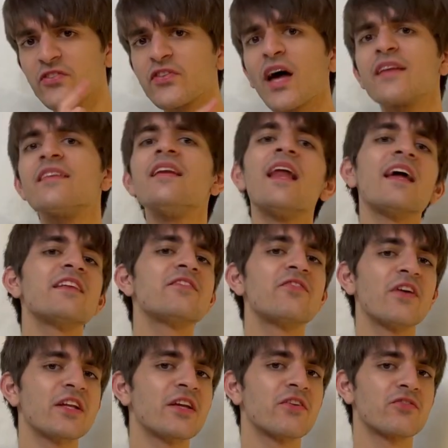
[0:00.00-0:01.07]
how today's
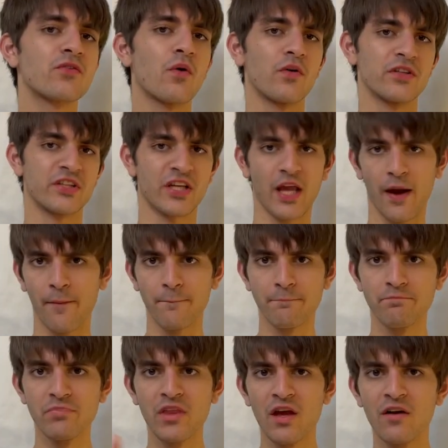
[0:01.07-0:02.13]
video is going to go.
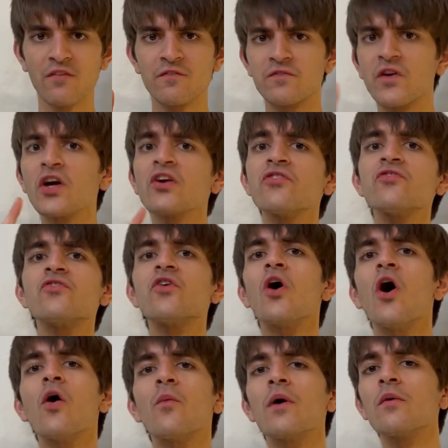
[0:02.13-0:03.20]
First,
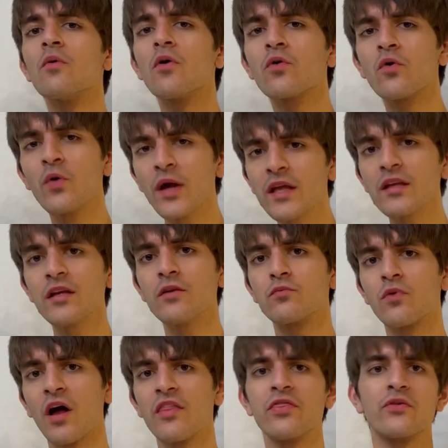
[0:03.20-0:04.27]
we will quickly
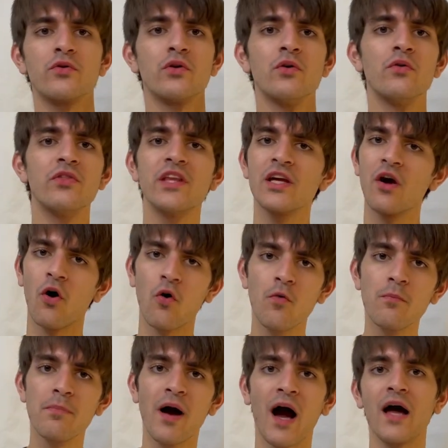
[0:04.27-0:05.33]
run through the
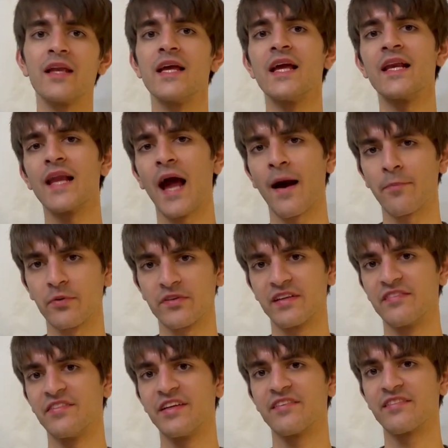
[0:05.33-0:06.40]
HomePod and Apple
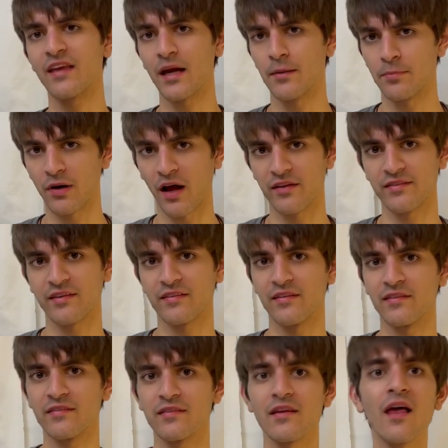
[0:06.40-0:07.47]
TV setup
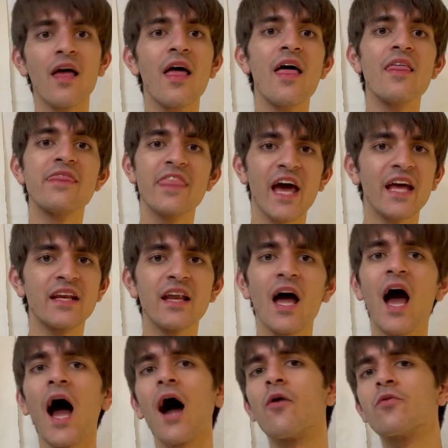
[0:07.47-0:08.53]
processes. Then,
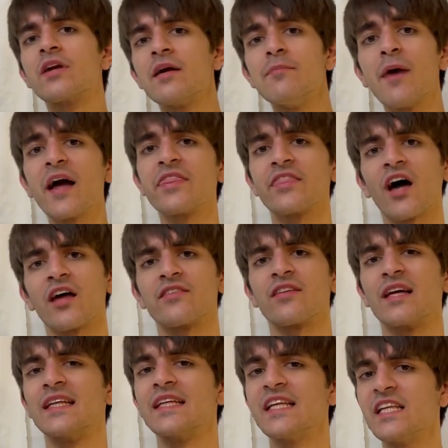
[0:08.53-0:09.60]
I will give my thoughts
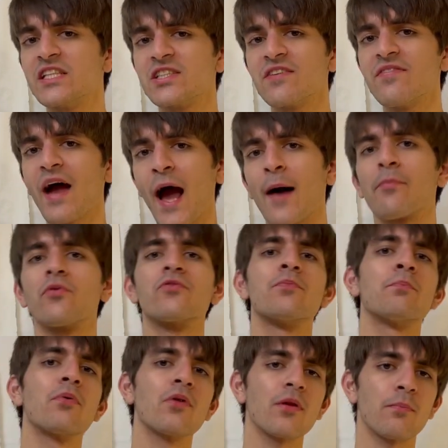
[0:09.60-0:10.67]
on each of Apple's
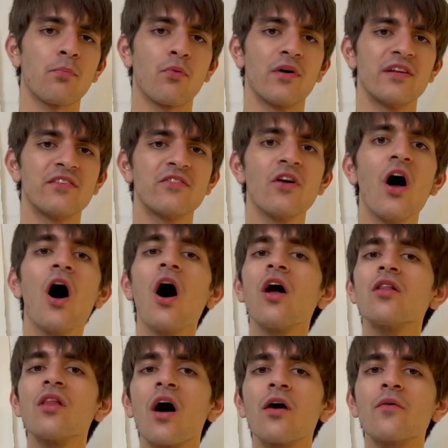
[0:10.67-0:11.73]
bullet points
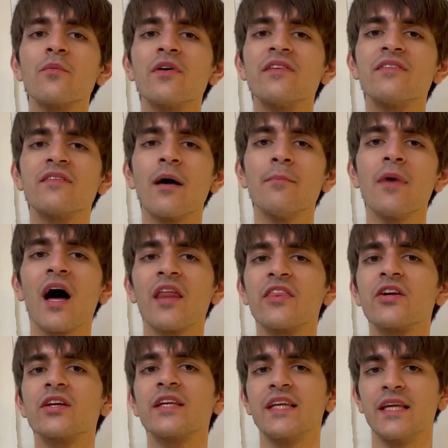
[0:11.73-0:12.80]
along with some
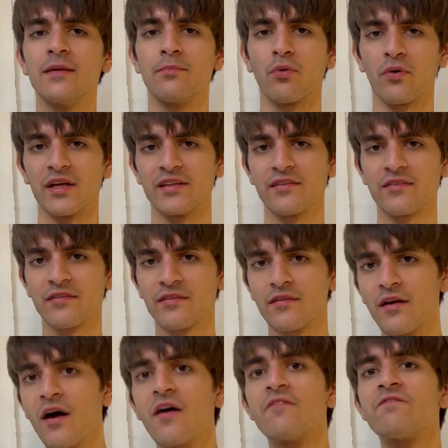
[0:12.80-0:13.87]
other key points.
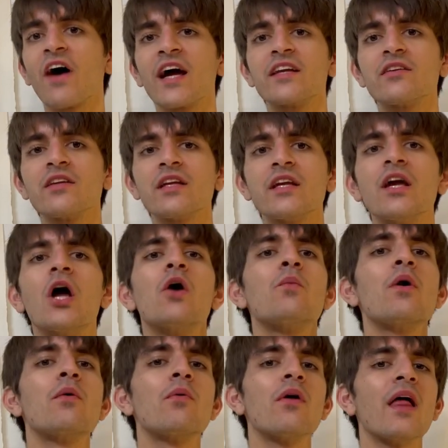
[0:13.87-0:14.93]
Finally, we
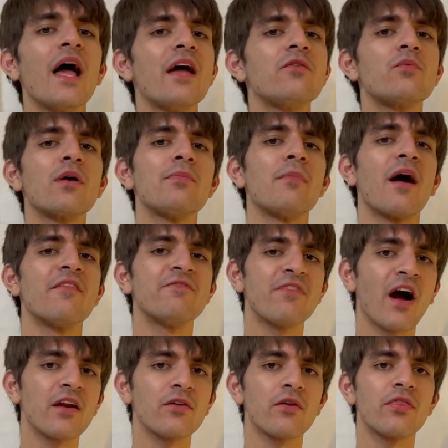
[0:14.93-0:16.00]
will end with my
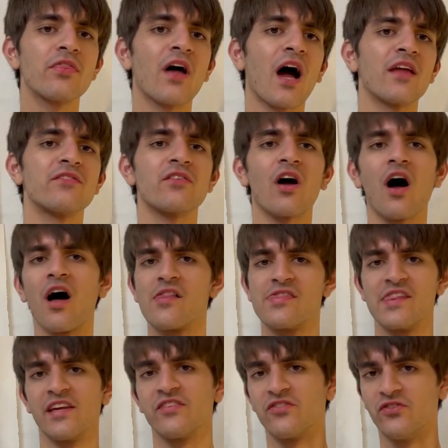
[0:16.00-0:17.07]
final thoughts on
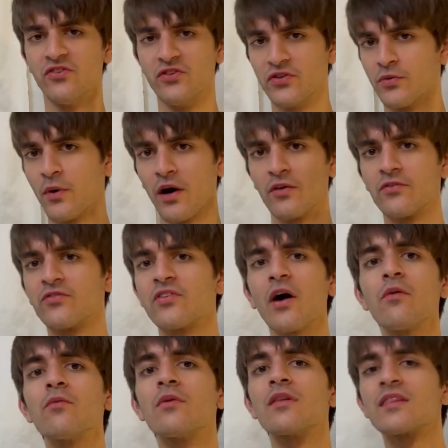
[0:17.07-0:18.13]
this duo.
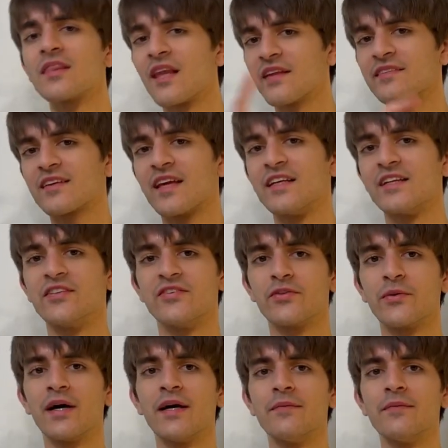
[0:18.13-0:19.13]
So, let's get into it.